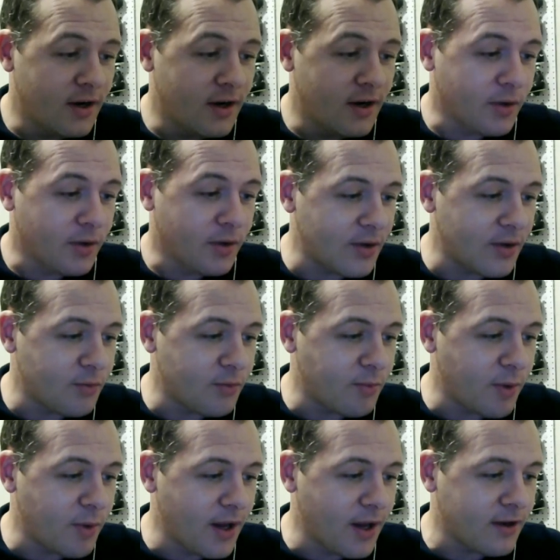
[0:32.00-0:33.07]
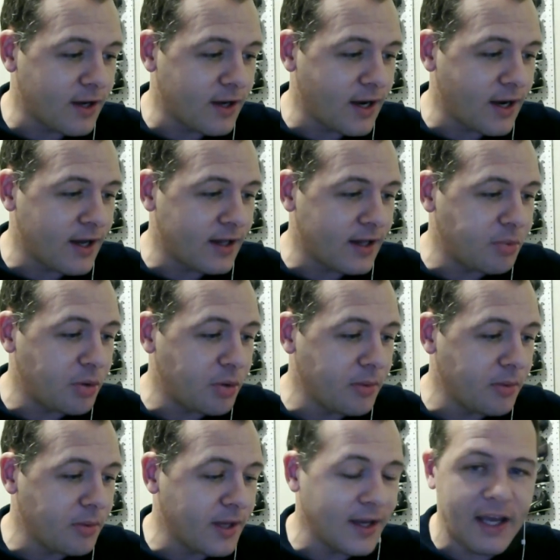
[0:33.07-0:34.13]
We're going to start by looking at the Puma
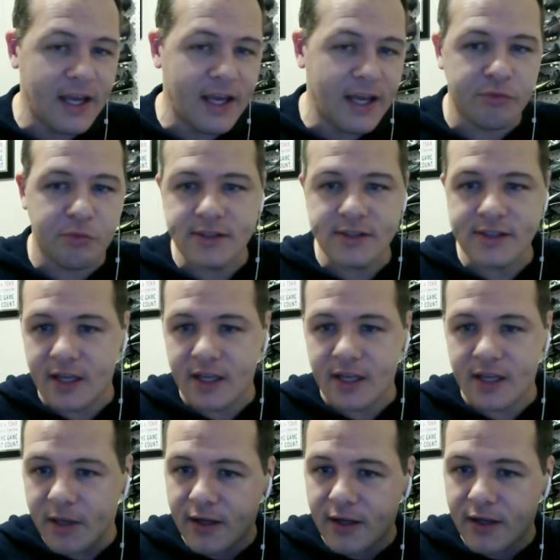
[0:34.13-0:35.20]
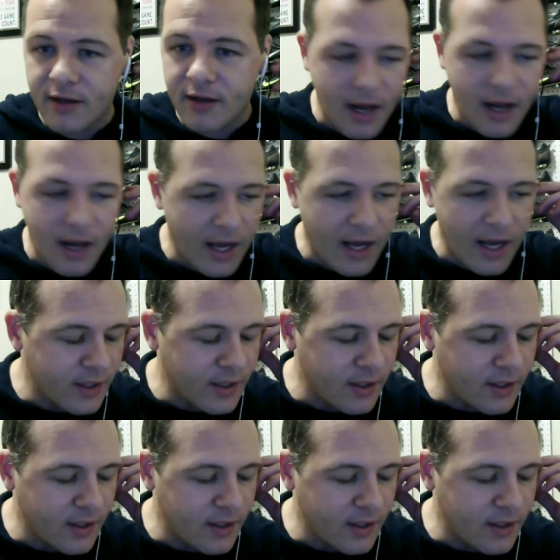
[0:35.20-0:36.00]
King EF Plus that came in last week.